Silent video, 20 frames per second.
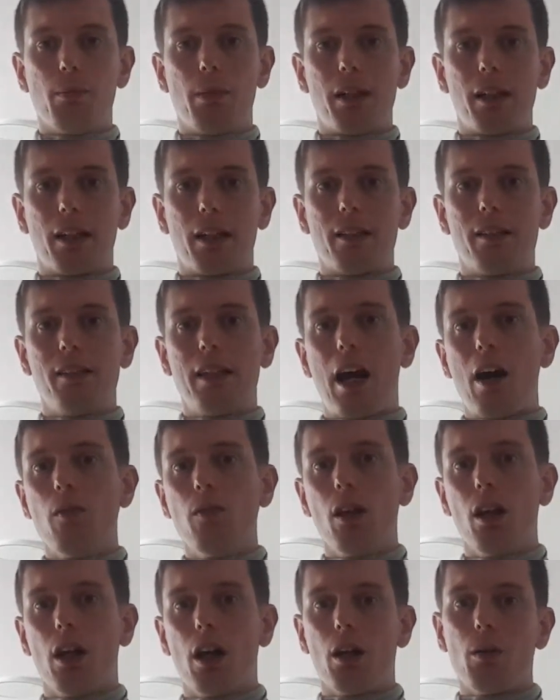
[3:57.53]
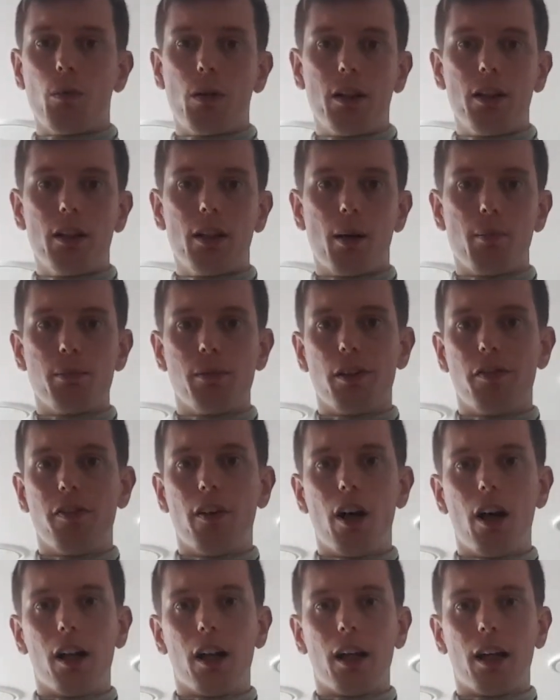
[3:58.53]
being is down the line when you come to
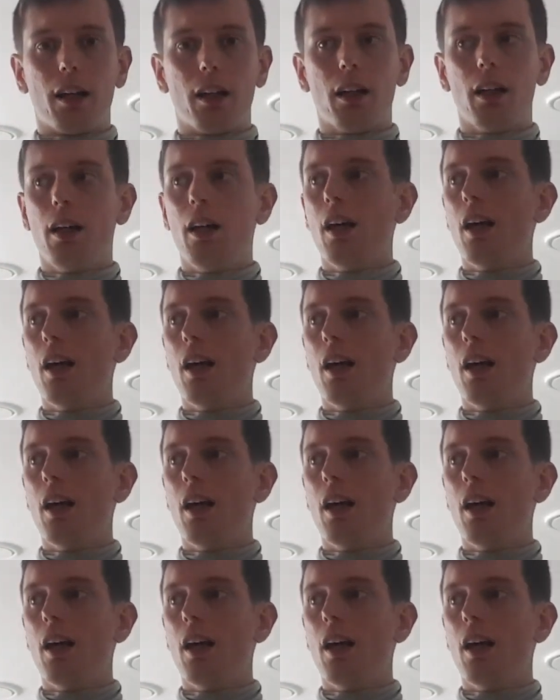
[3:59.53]
filing,